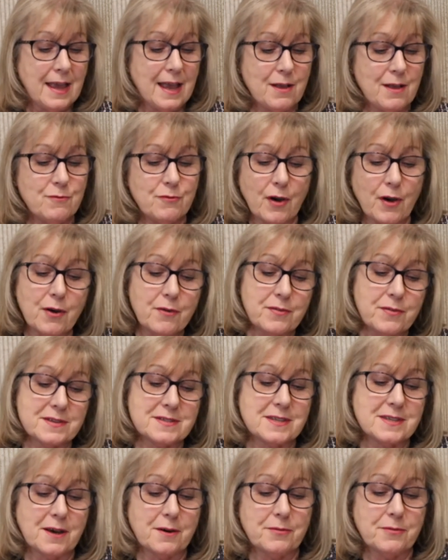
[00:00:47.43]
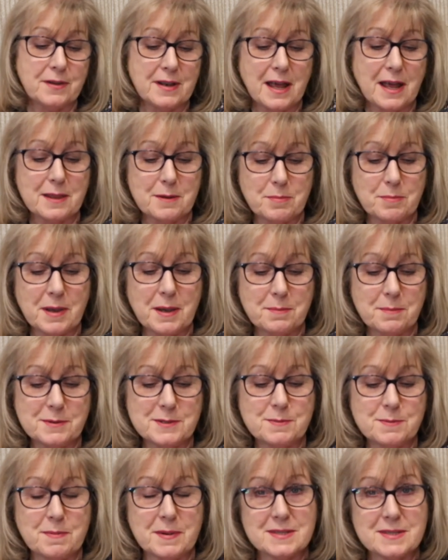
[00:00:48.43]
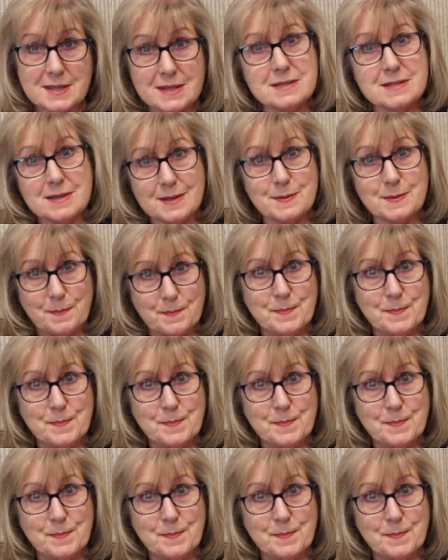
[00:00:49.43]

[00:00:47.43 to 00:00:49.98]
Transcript: Involve yourself in other people's businesses.